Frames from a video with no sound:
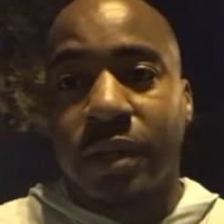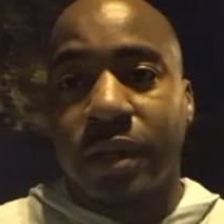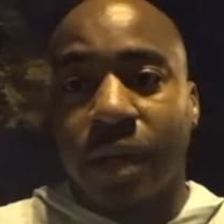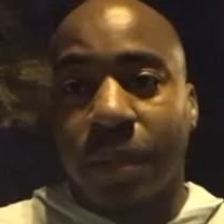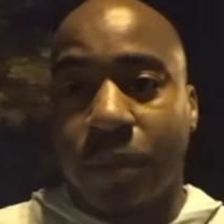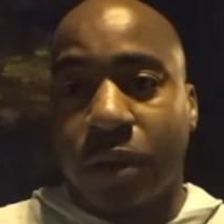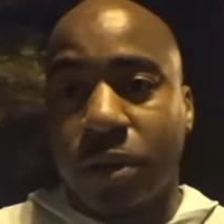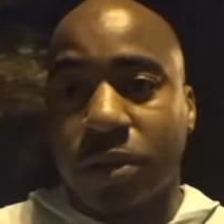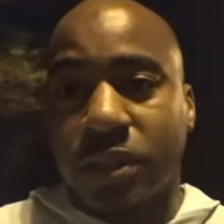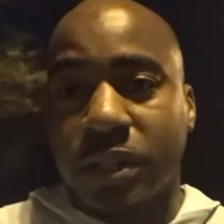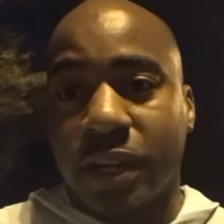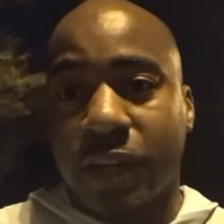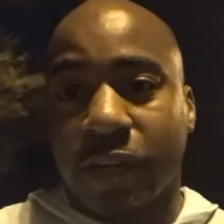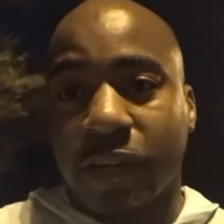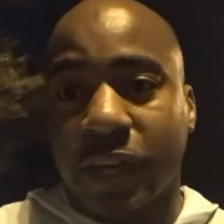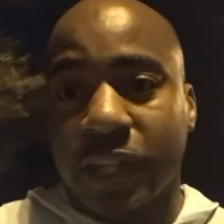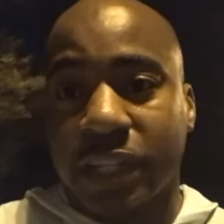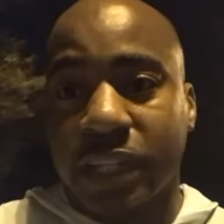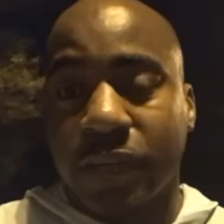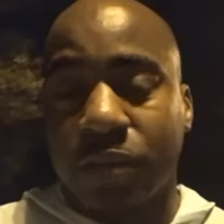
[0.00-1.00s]
I'm Coach Zell
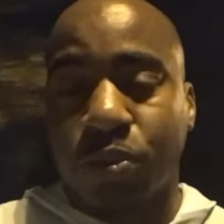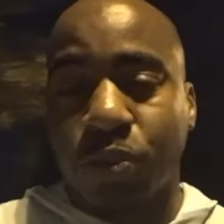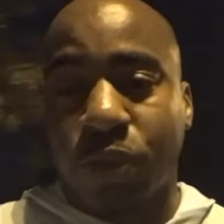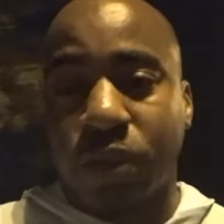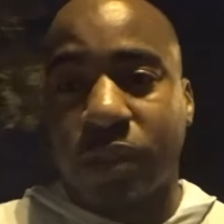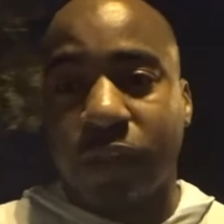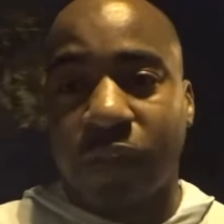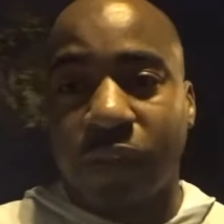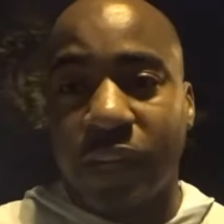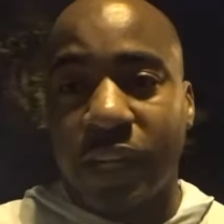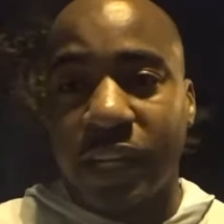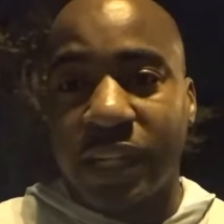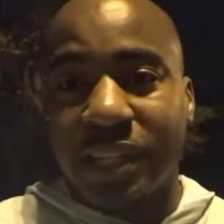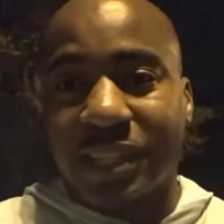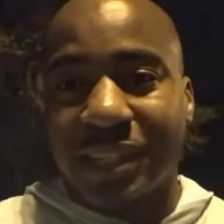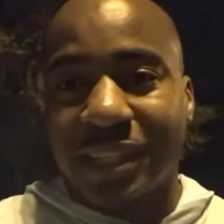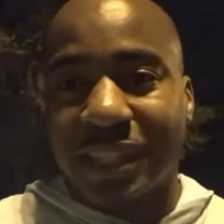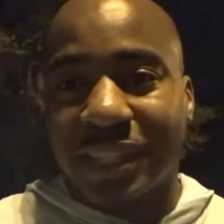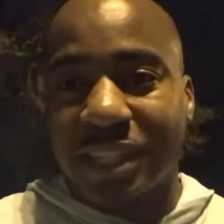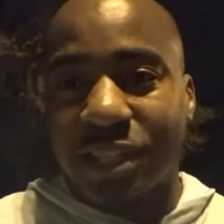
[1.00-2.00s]
from Next Level Sports and
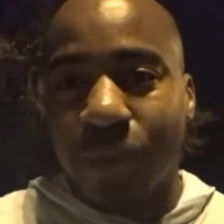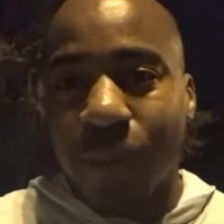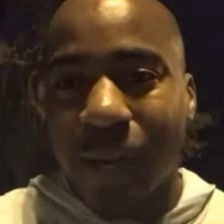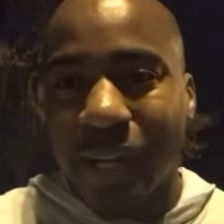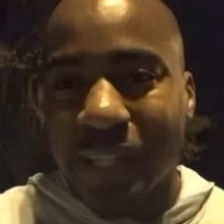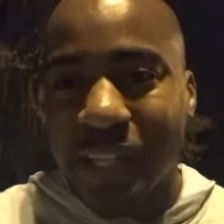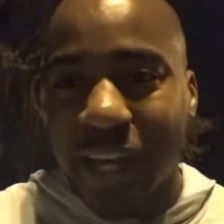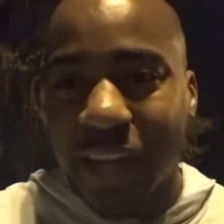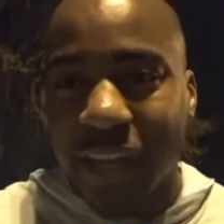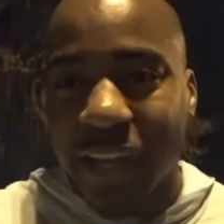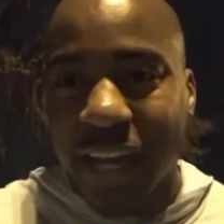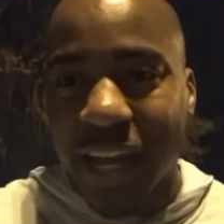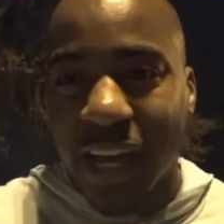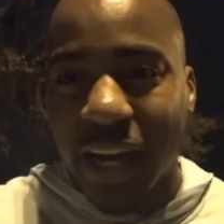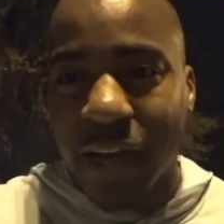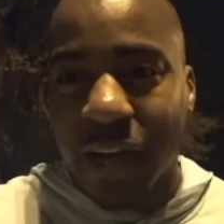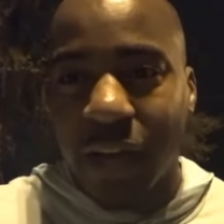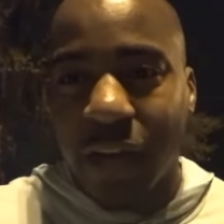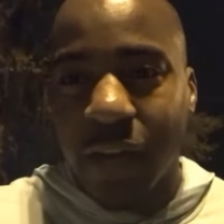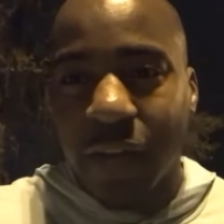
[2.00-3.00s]
Fitness. There's no better time than
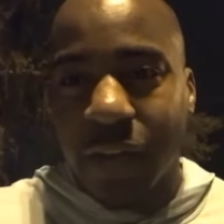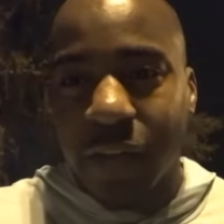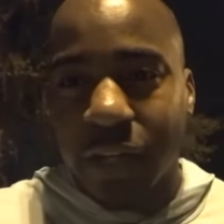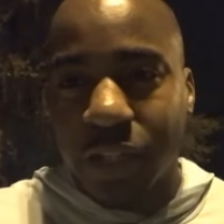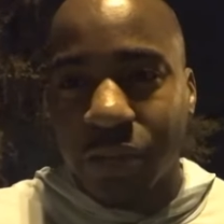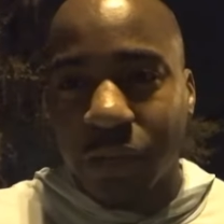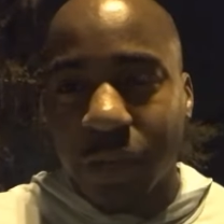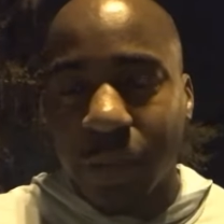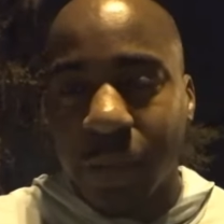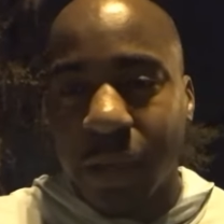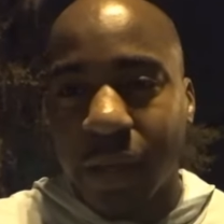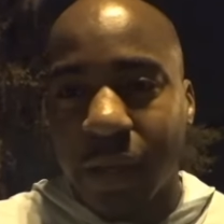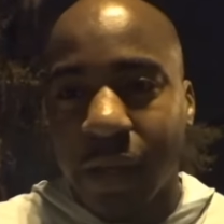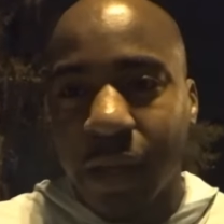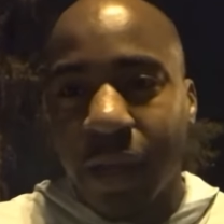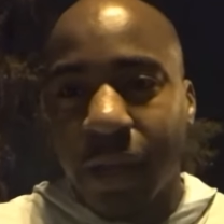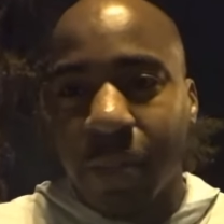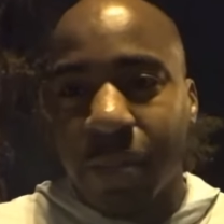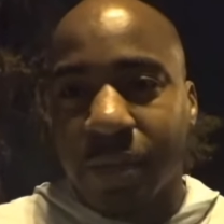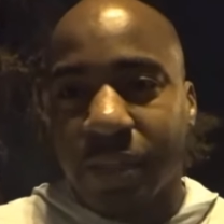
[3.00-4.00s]
now than to dream it,
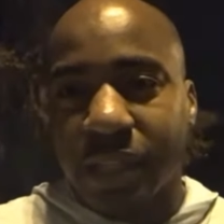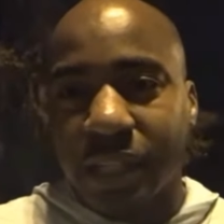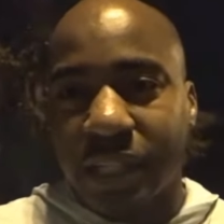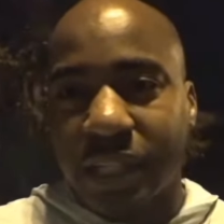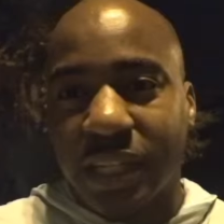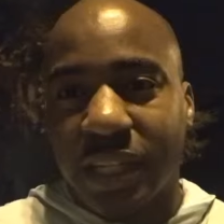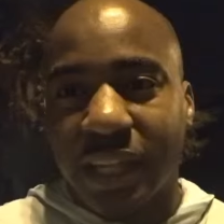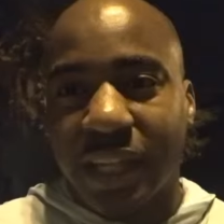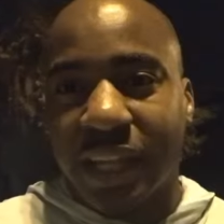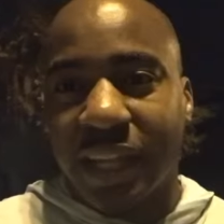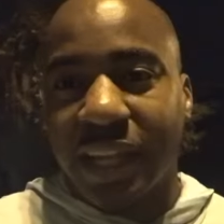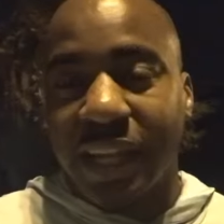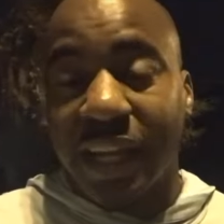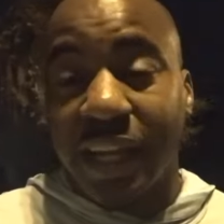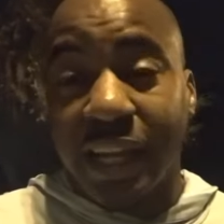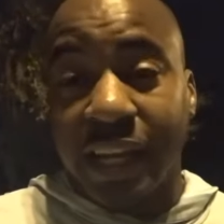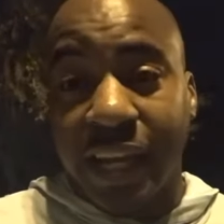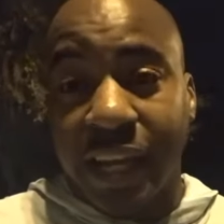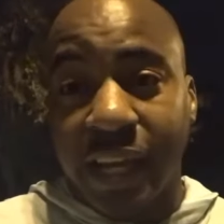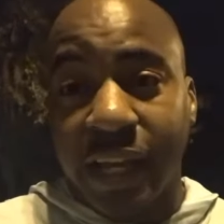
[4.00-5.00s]
position it,
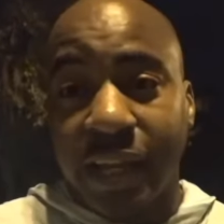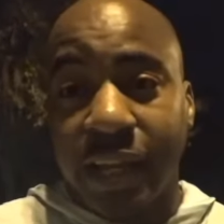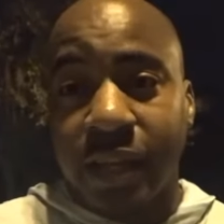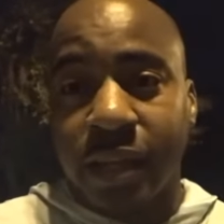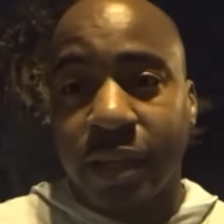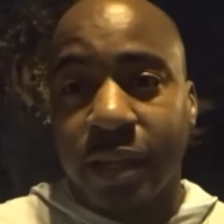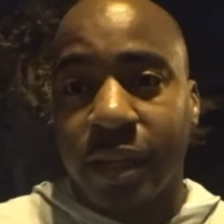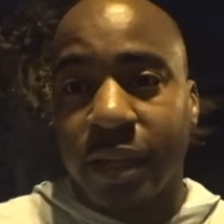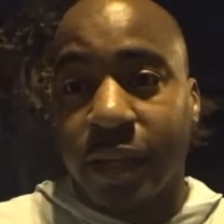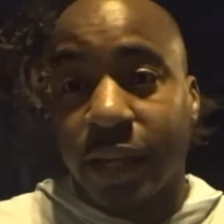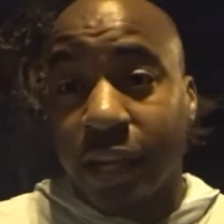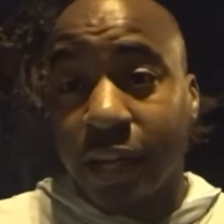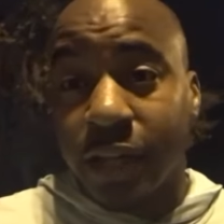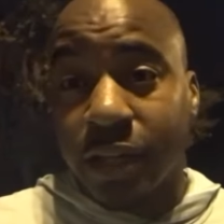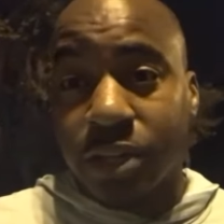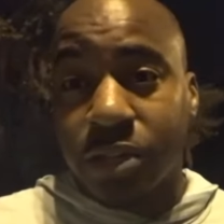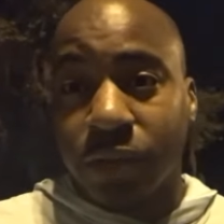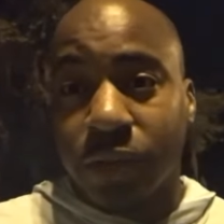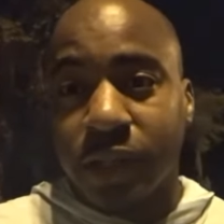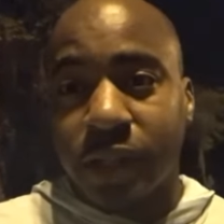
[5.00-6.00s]
and get it. Get in
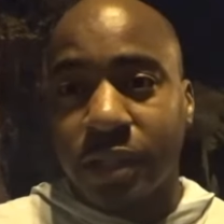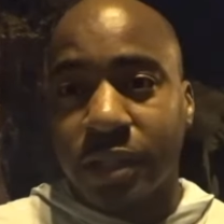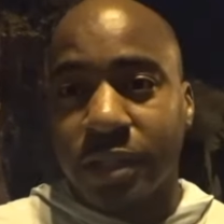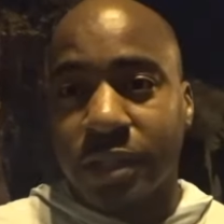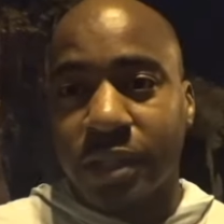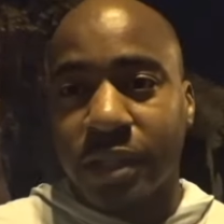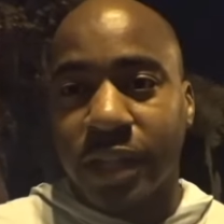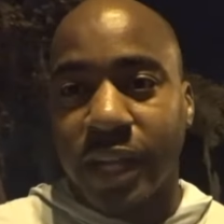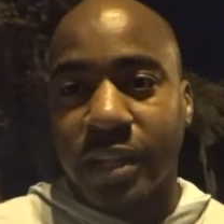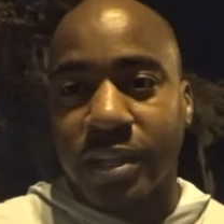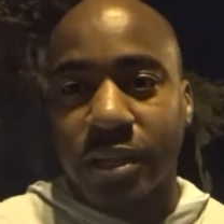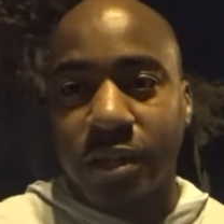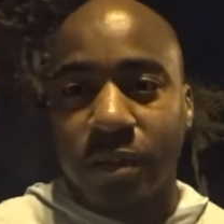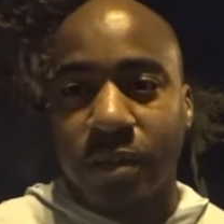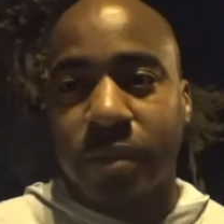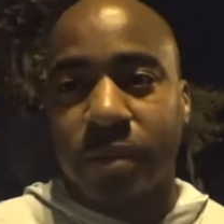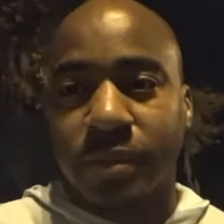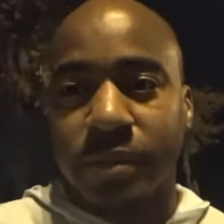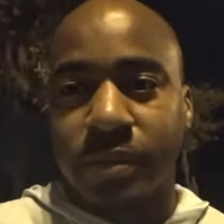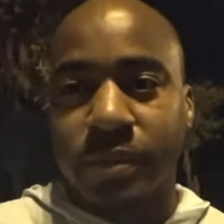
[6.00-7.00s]
the trench. Let's
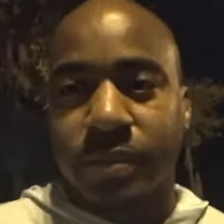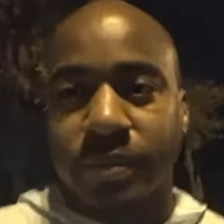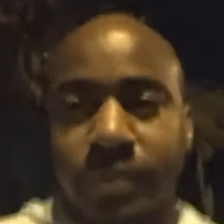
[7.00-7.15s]
go.